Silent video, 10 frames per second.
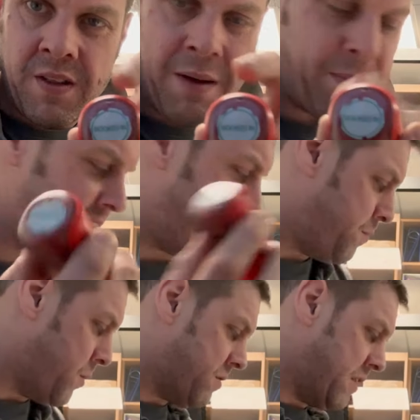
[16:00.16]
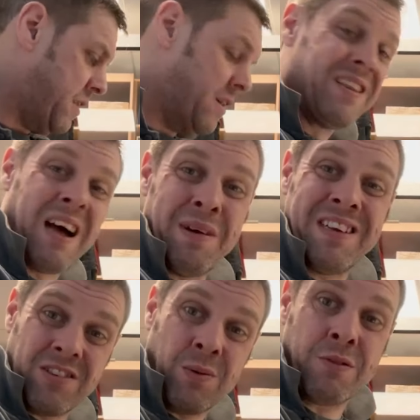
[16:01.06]
That means it's booked in. That
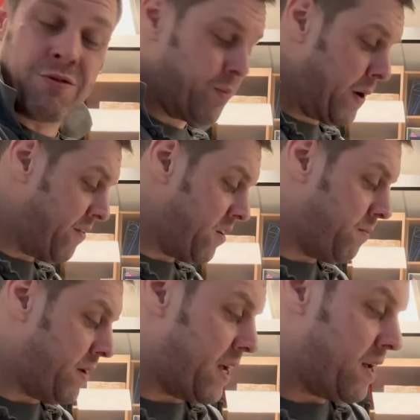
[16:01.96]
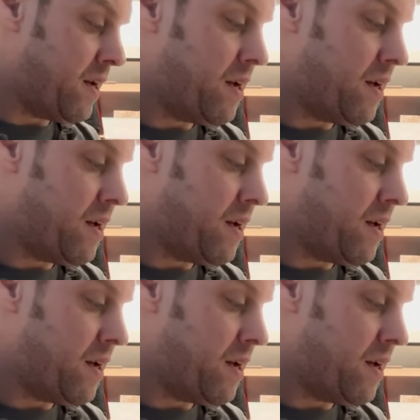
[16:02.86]
means someone else is going to pay for it, not me.